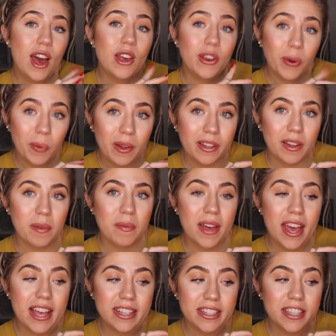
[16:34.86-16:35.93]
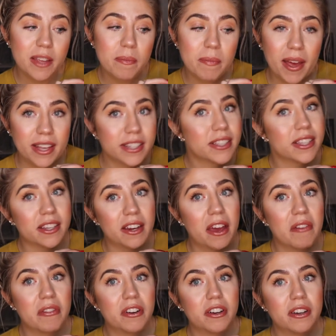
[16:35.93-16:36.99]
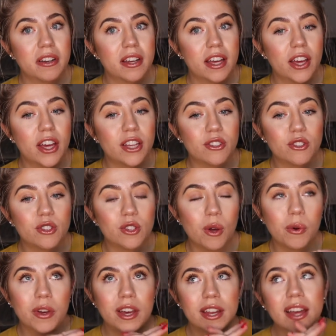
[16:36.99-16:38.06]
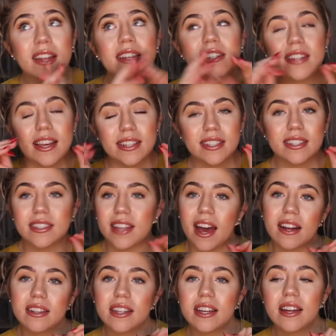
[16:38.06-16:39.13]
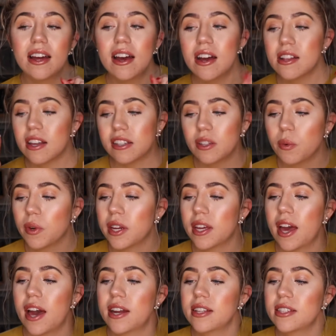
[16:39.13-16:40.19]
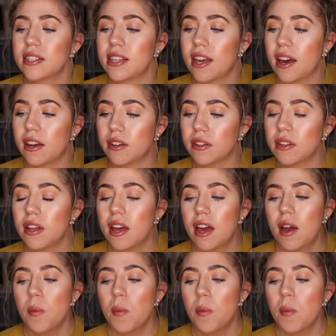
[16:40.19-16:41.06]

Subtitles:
You're welcome. It's the best thing ever. It's so good and it tastes exactly like the one I had in Seattle.